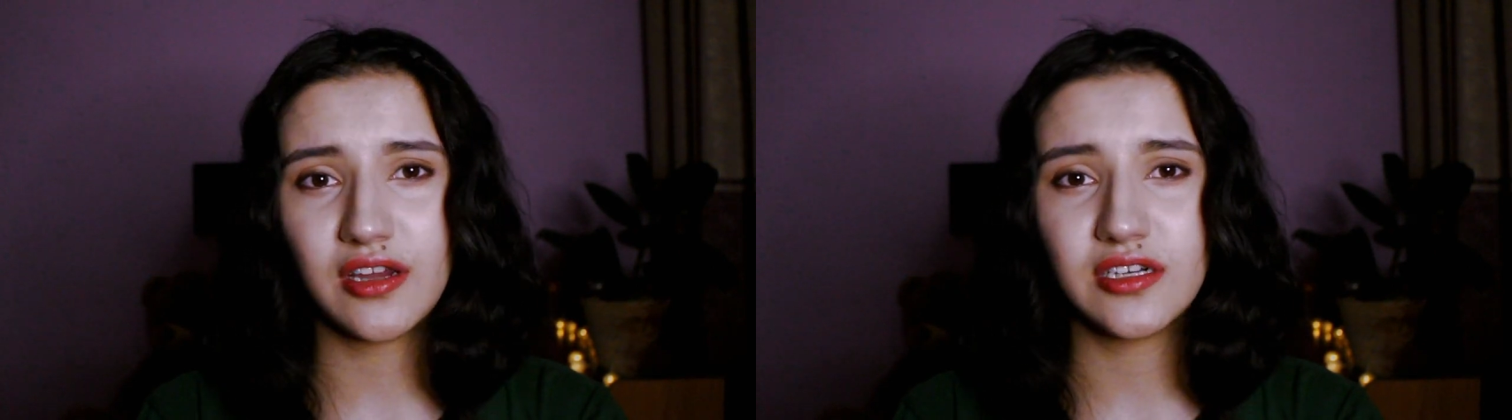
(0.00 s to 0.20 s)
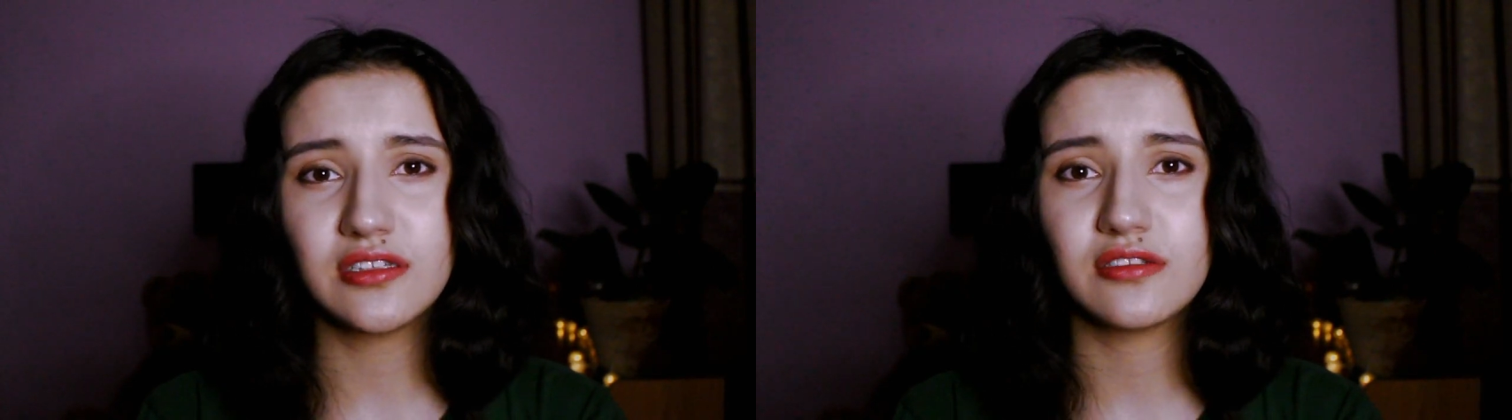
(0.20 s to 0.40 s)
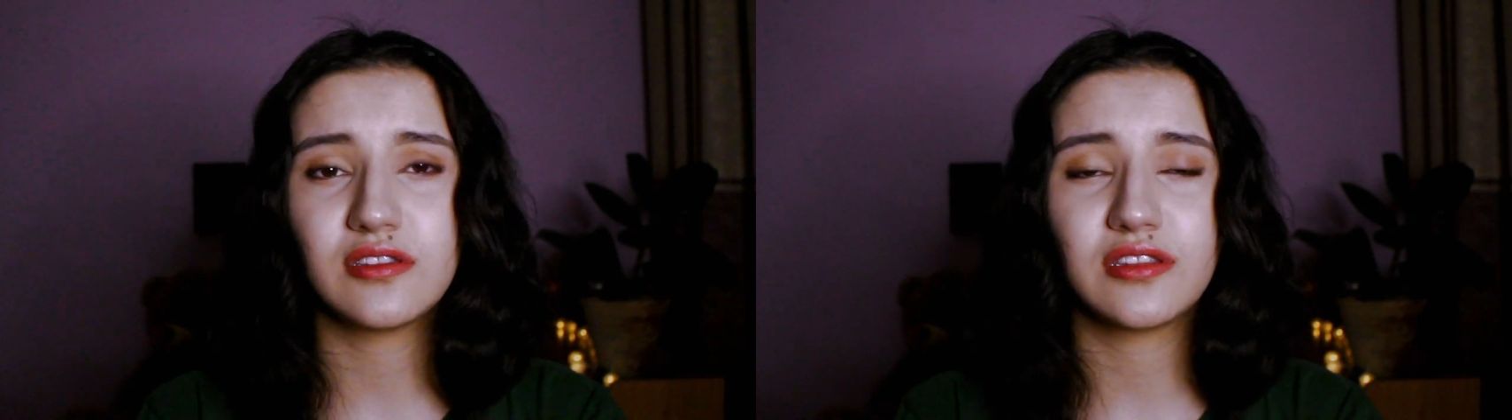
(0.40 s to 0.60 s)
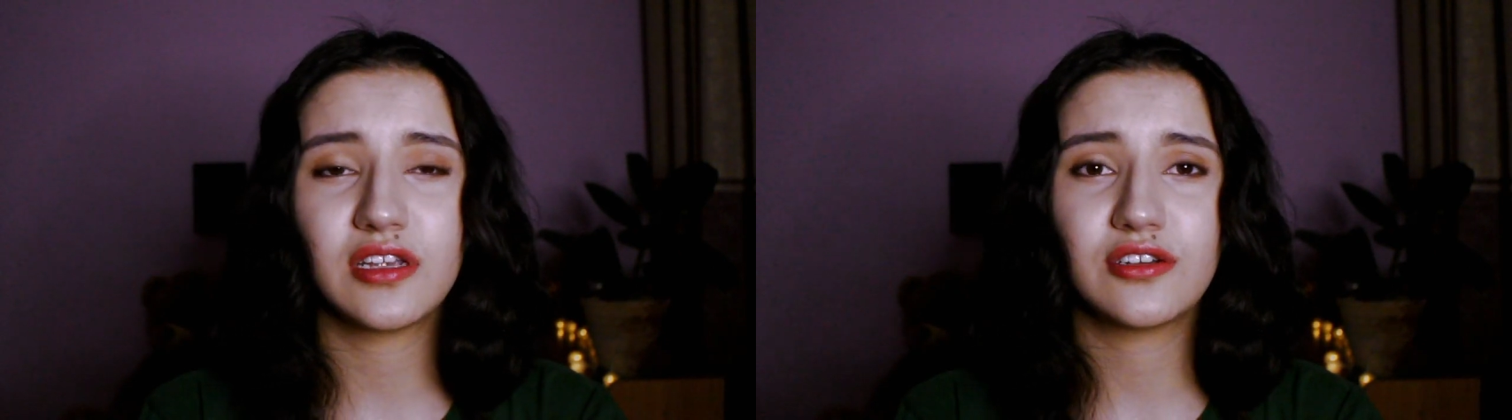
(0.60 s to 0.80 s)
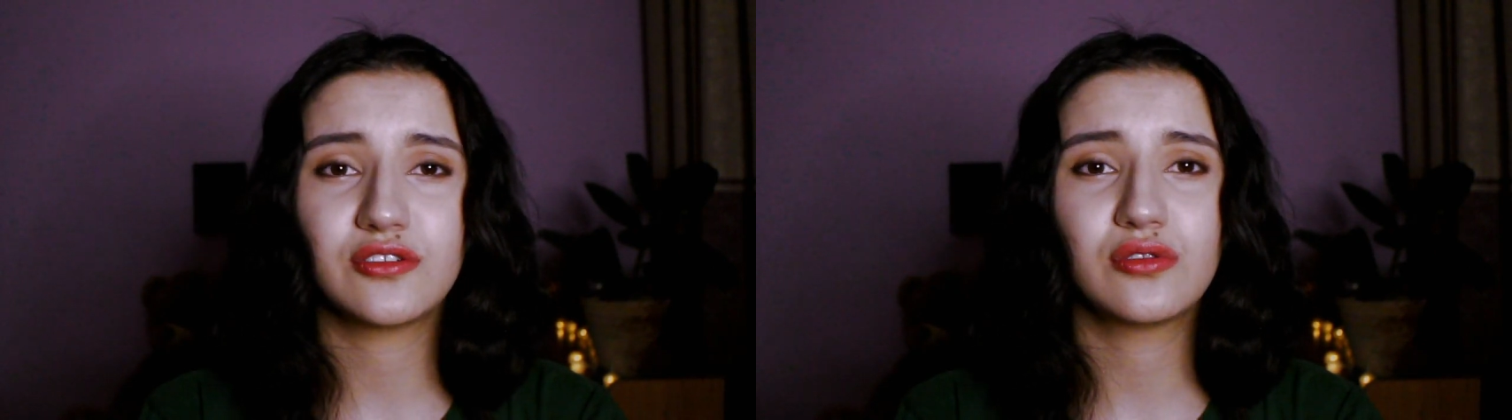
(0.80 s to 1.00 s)
years,
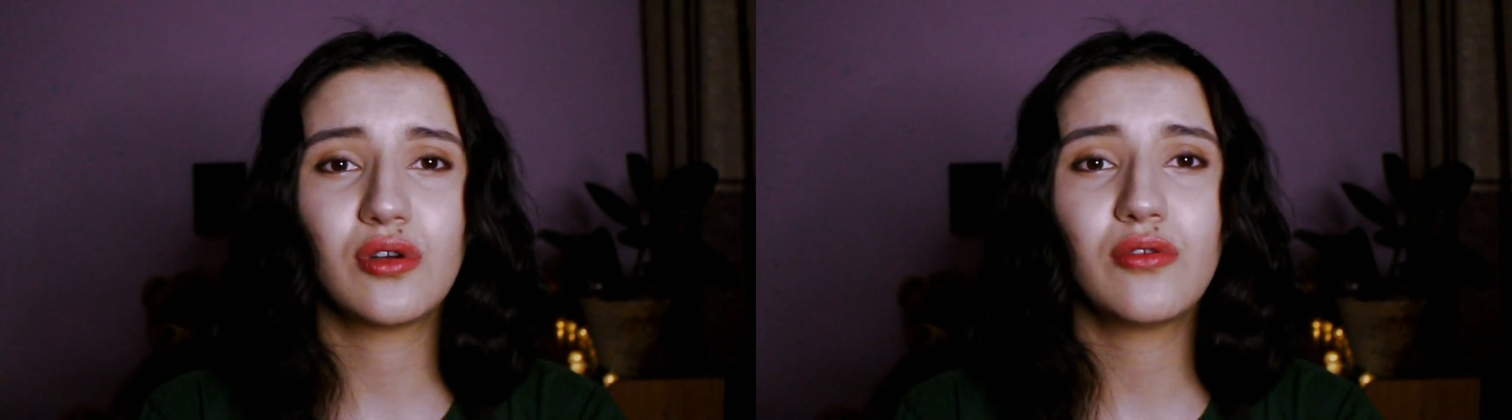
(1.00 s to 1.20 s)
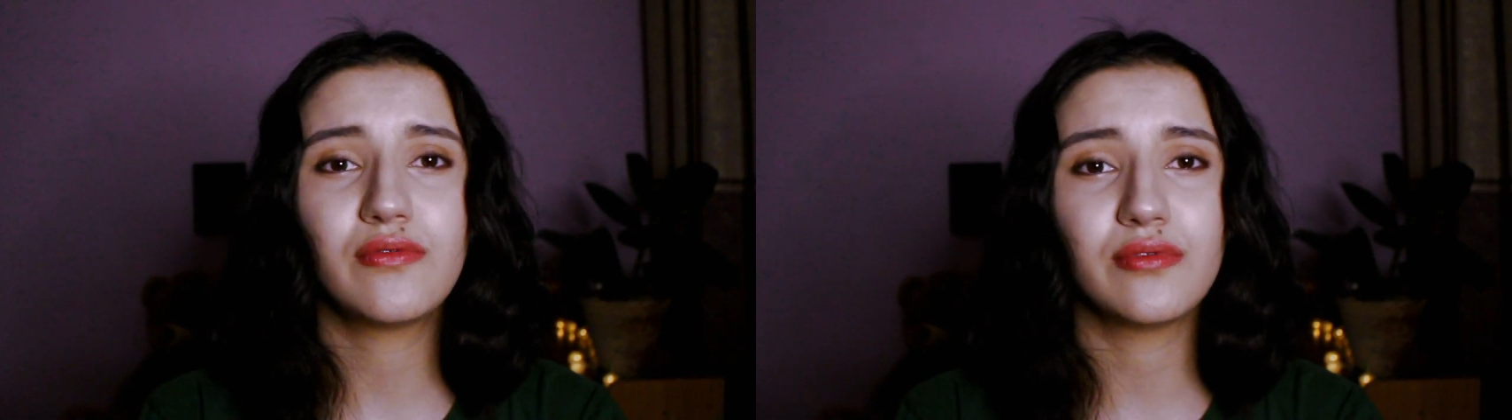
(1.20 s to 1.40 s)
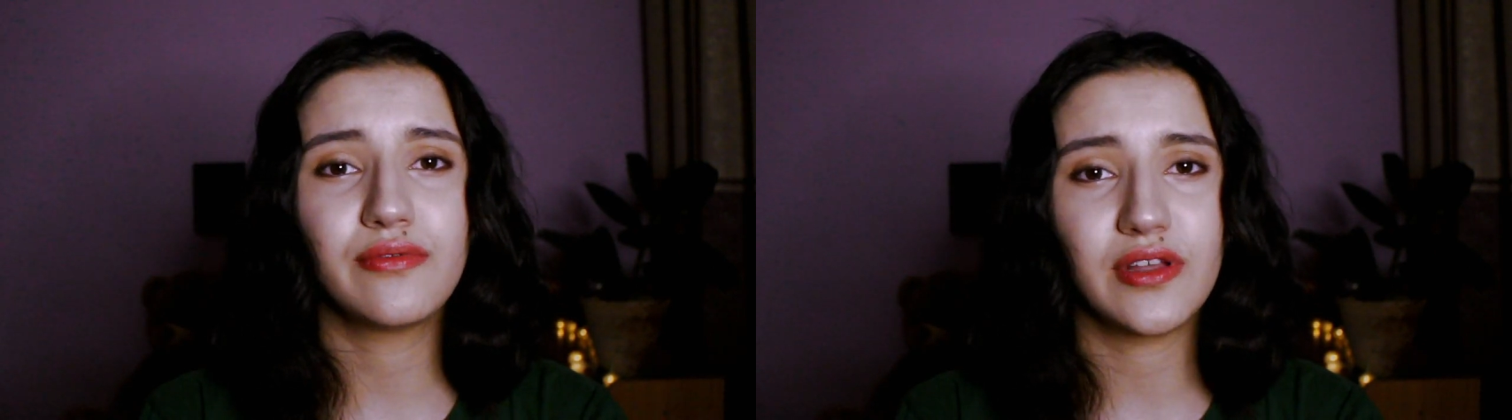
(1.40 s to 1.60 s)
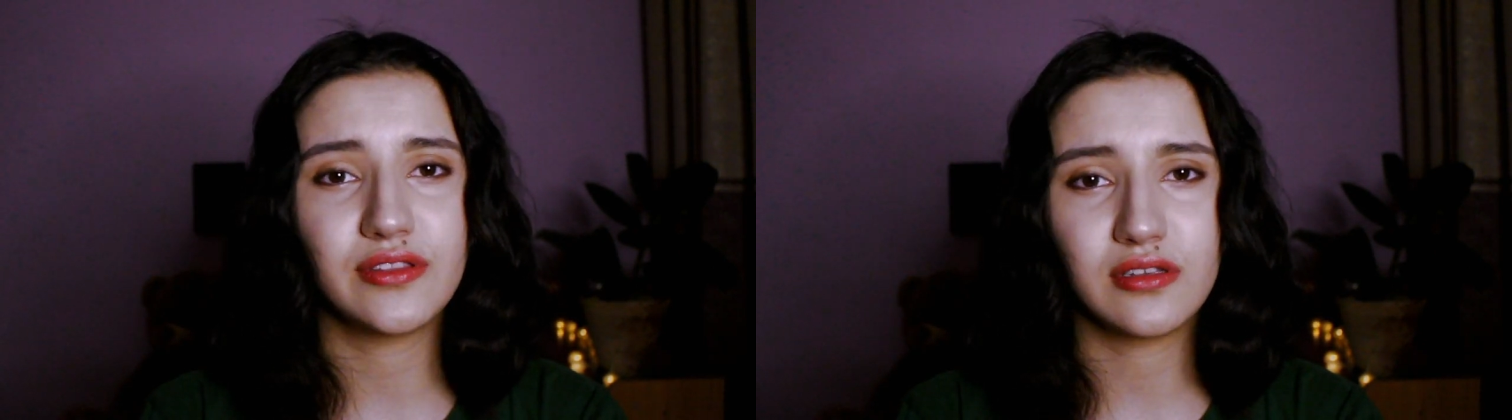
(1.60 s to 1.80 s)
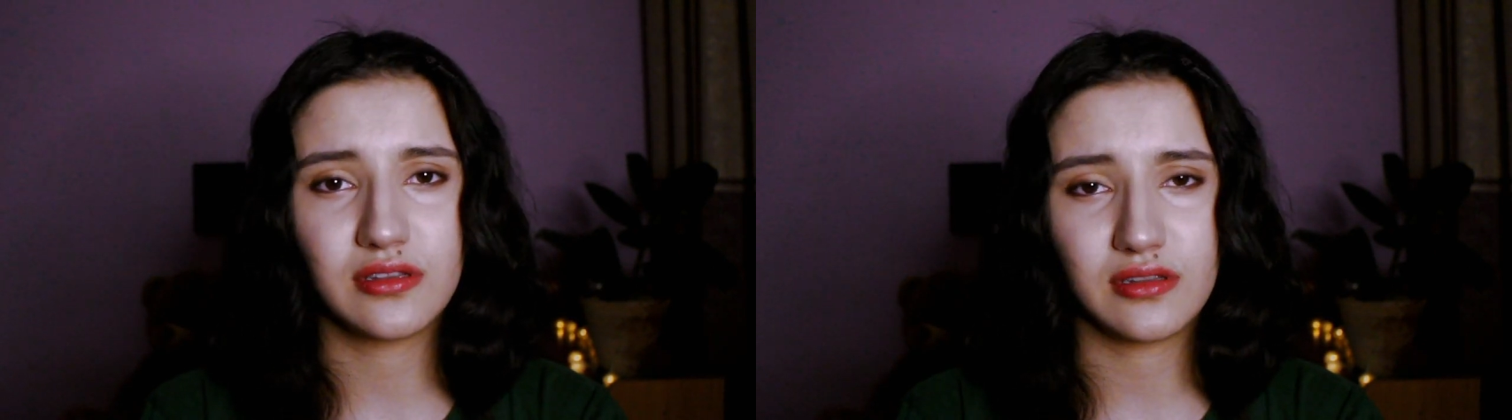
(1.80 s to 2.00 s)
there's no full
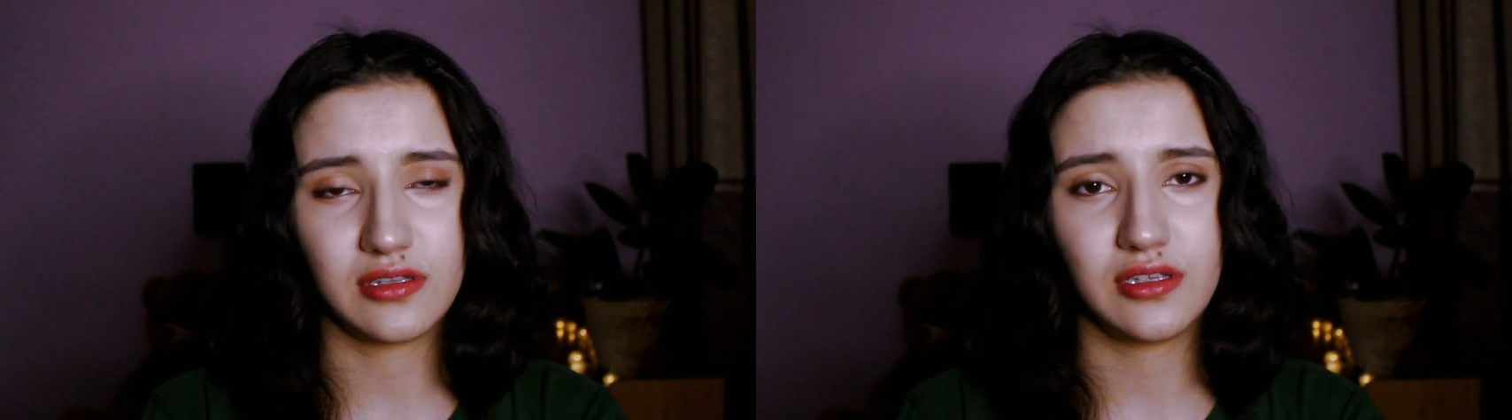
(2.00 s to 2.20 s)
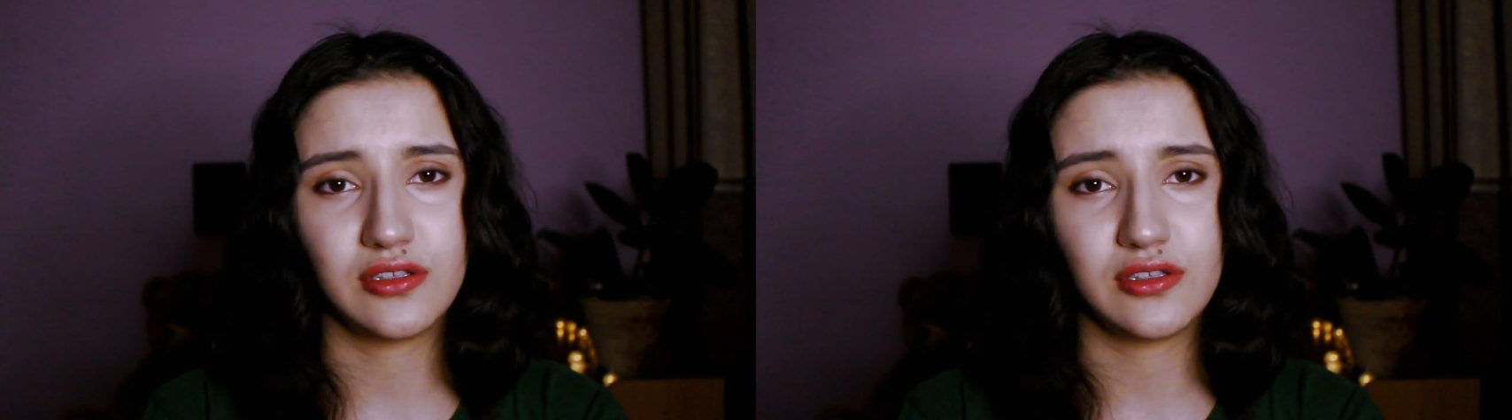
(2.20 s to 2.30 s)
funded